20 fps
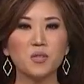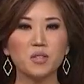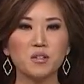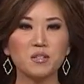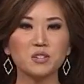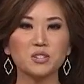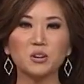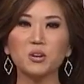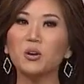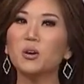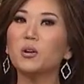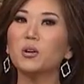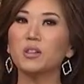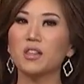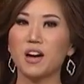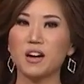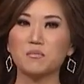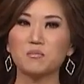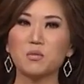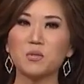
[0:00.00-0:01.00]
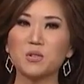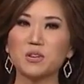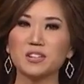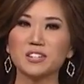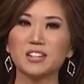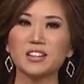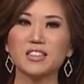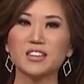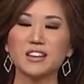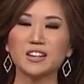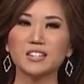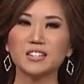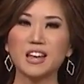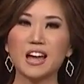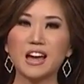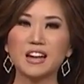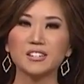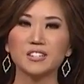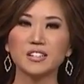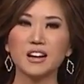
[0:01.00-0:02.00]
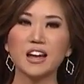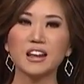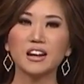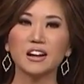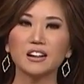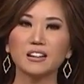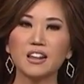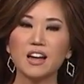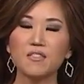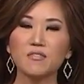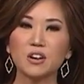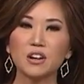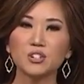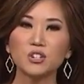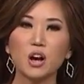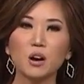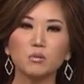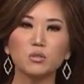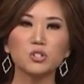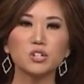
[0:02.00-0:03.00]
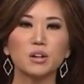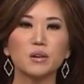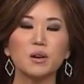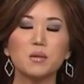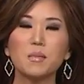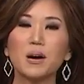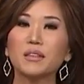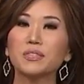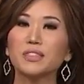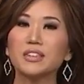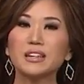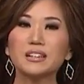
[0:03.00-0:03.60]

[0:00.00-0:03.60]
there is a whole lot more to this. And tonight at 11, I talk with Sherry about the